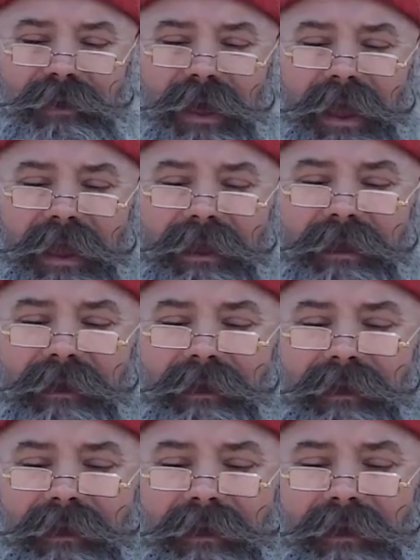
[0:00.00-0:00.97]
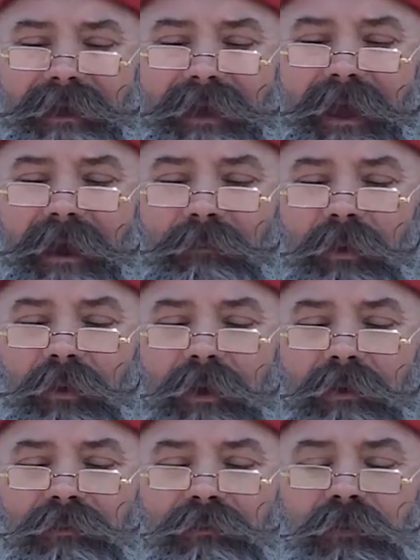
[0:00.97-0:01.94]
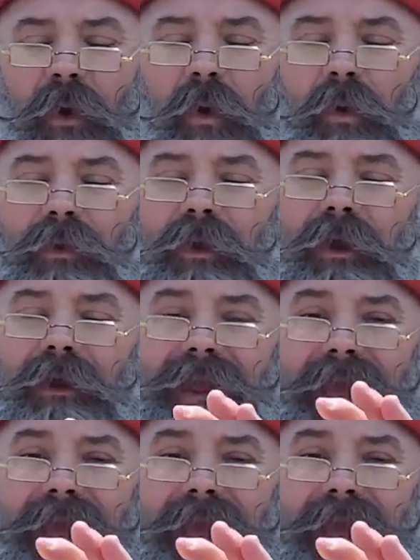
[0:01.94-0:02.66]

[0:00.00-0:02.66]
take and we're going to fold our